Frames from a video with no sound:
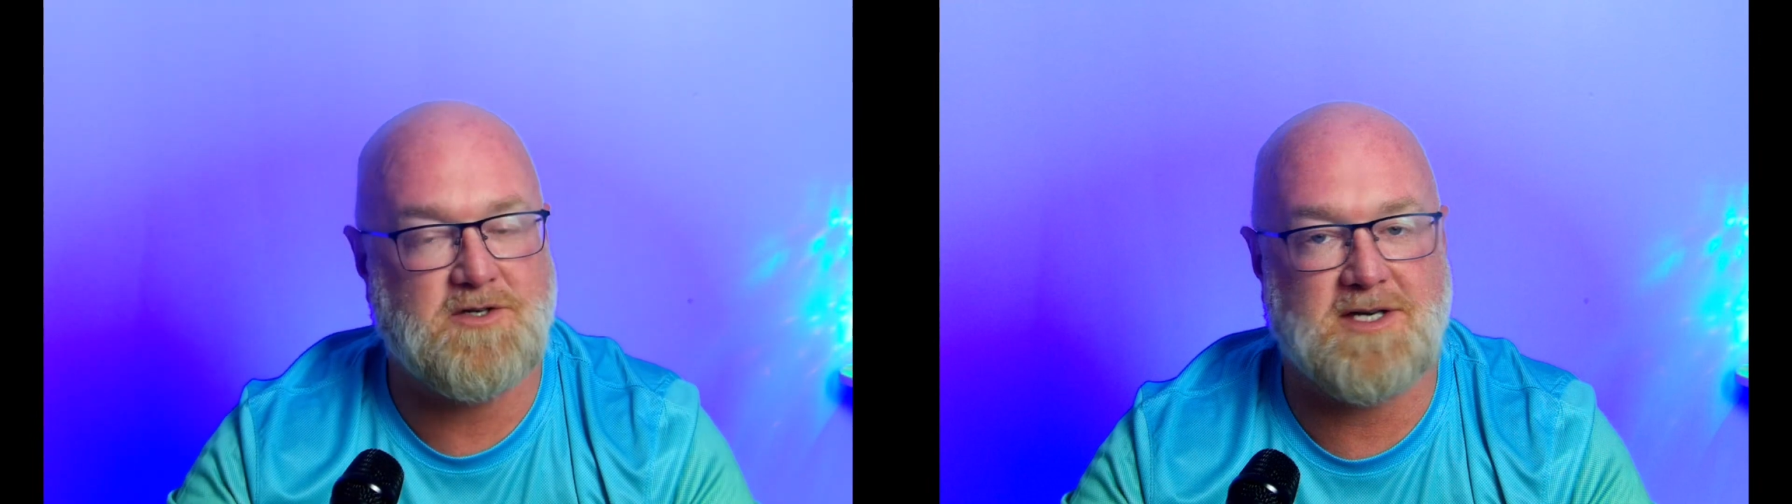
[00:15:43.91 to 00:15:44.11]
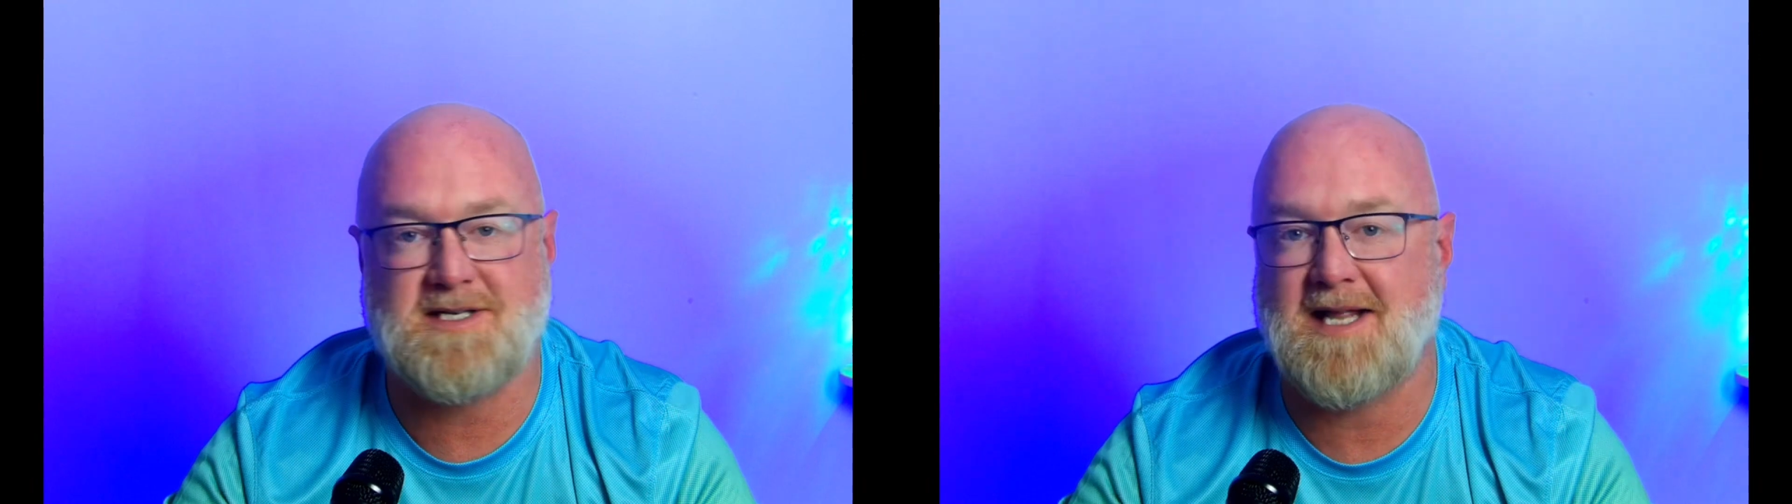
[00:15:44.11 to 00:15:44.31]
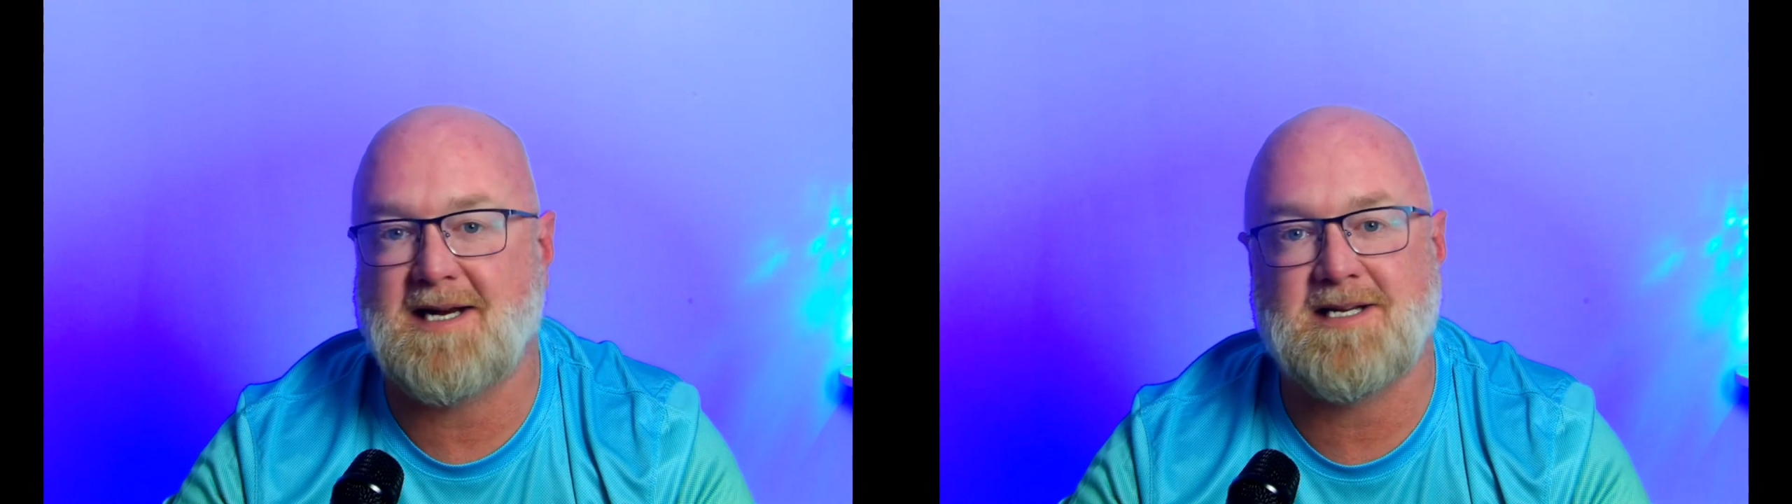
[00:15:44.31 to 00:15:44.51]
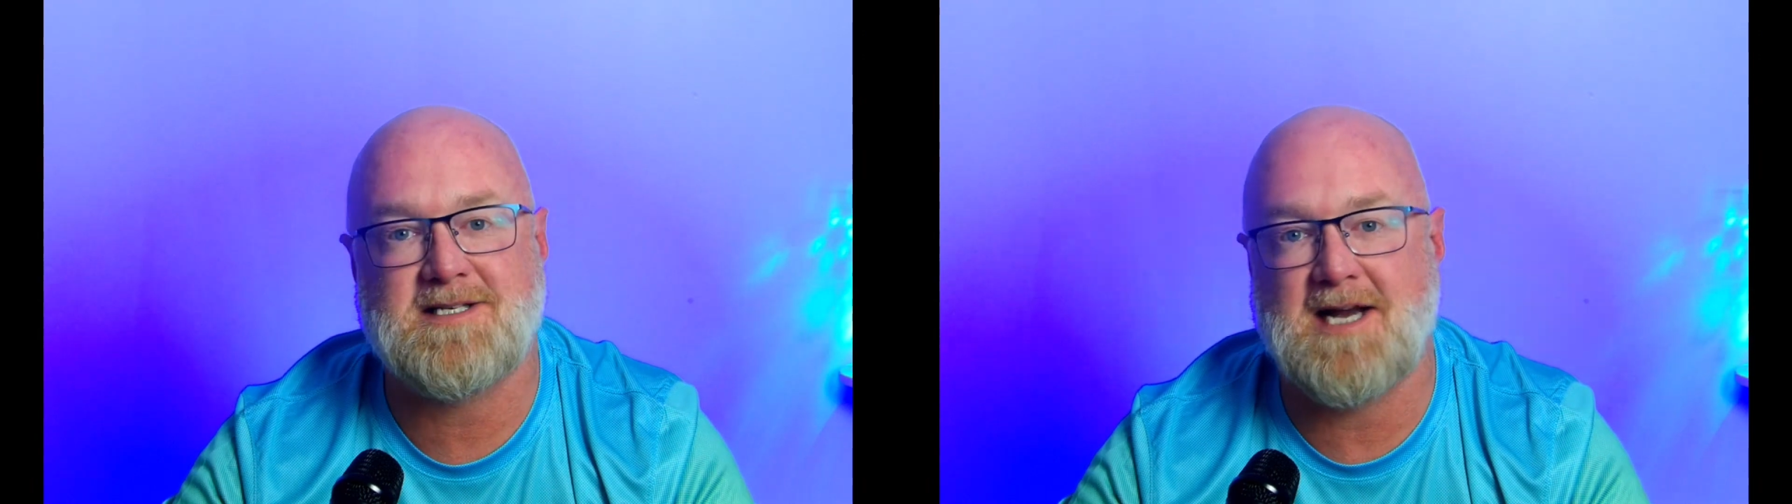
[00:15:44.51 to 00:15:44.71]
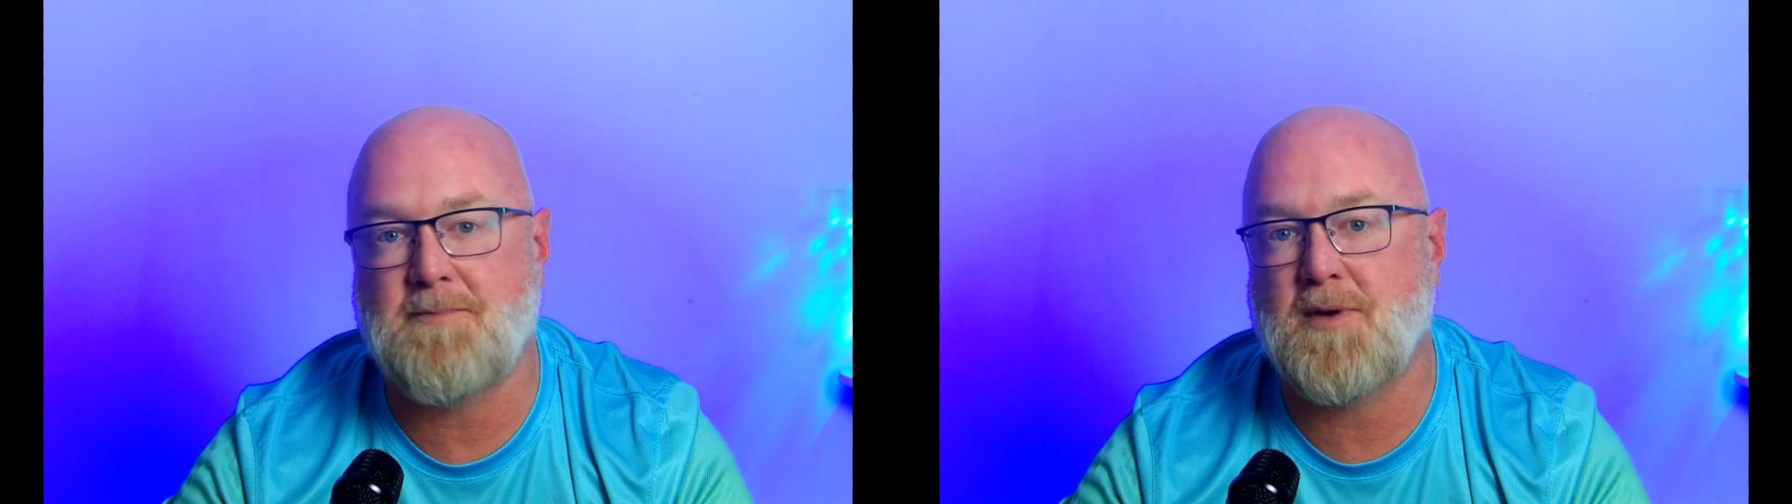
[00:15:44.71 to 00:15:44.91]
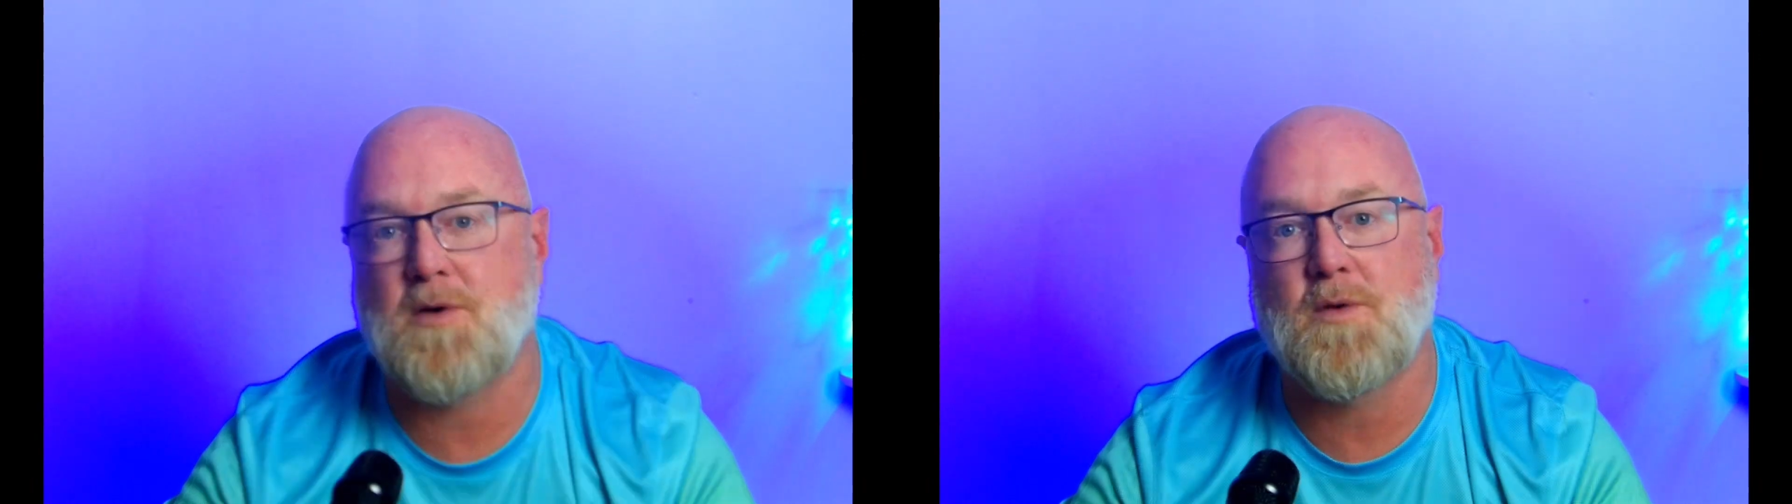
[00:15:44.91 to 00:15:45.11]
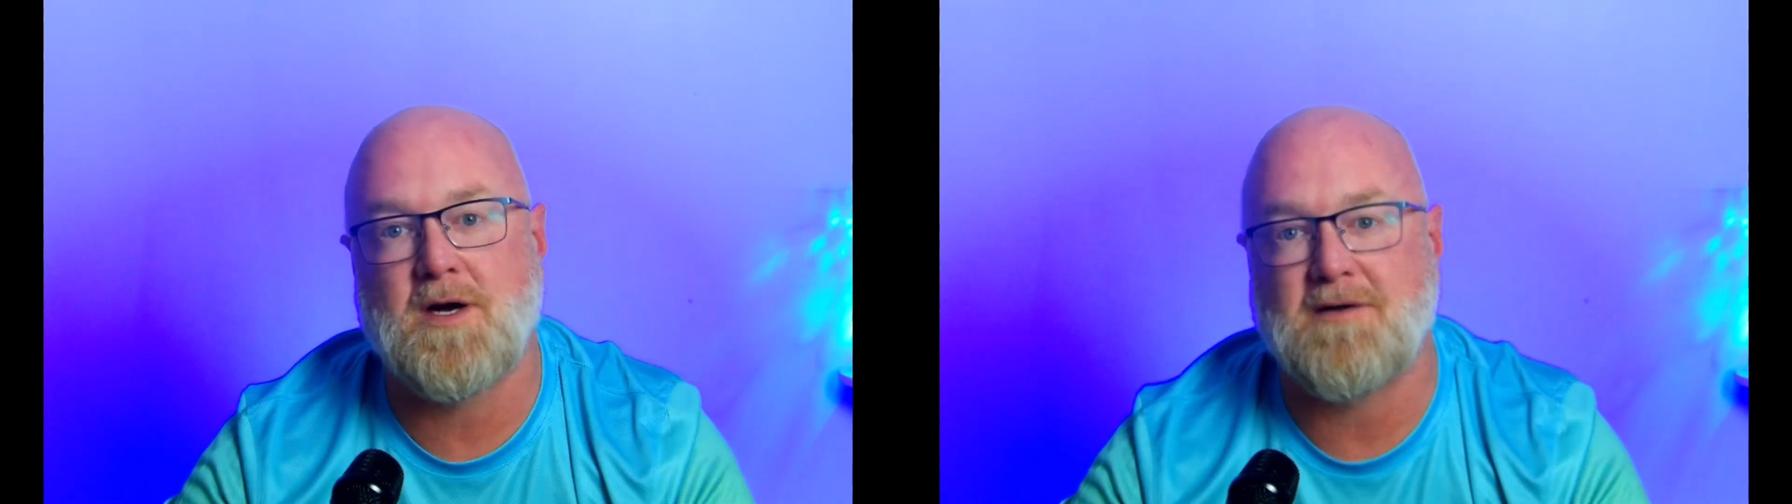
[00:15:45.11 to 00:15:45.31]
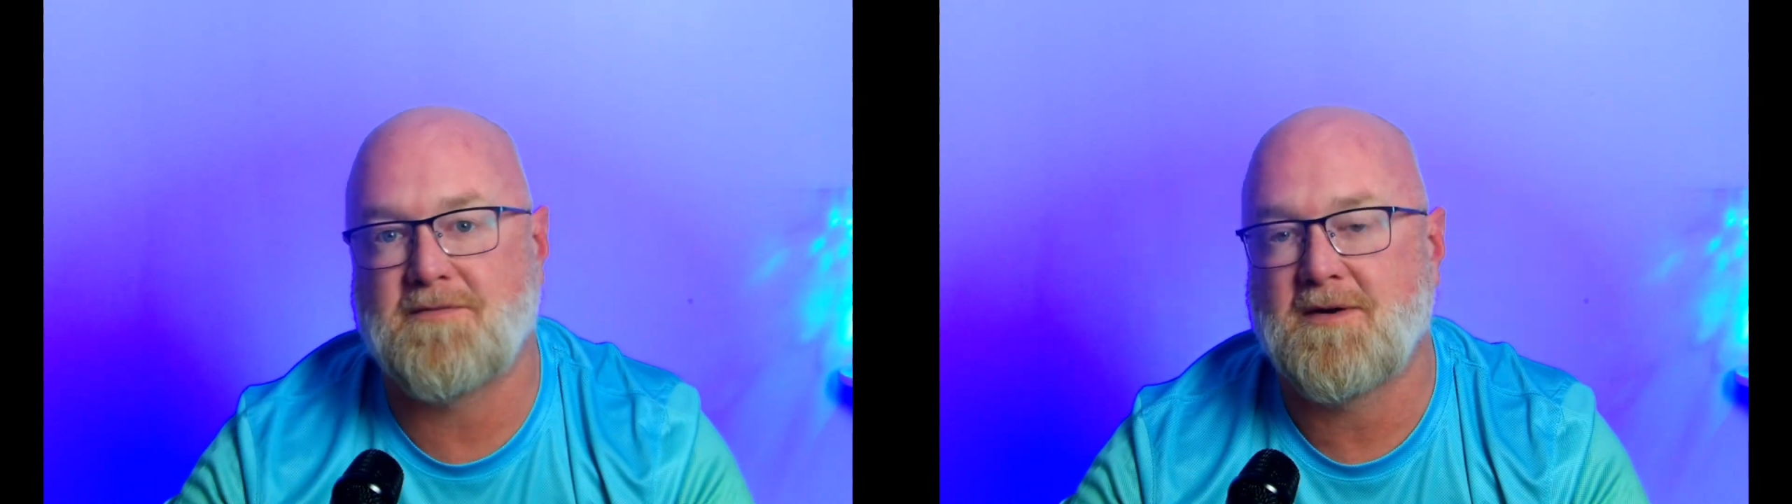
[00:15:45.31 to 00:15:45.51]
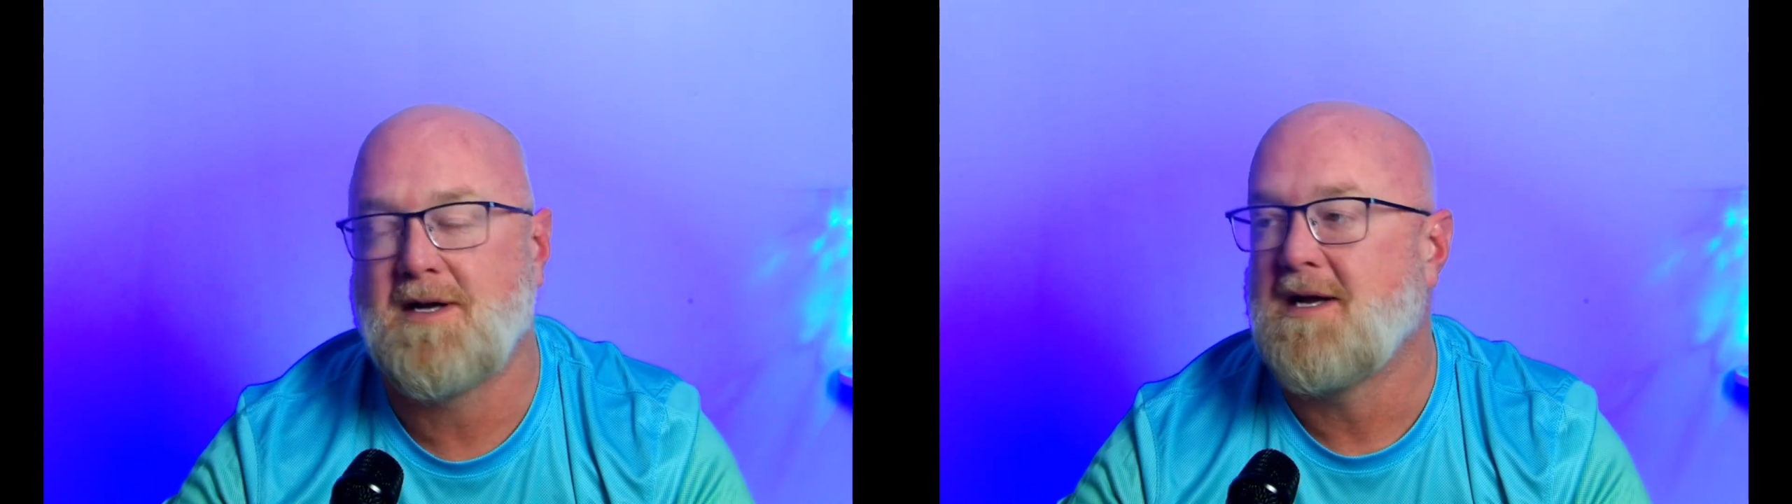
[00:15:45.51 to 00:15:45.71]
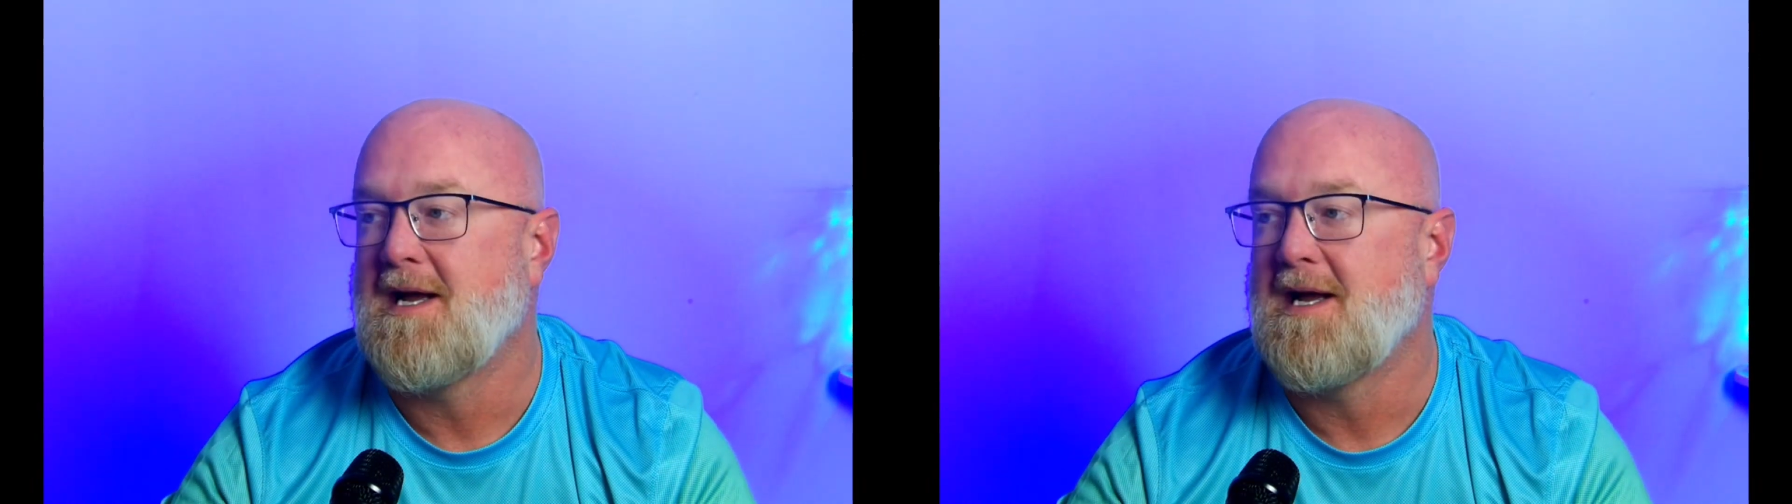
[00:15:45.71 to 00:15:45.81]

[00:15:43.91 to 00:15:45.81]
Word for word: just like a separate roof.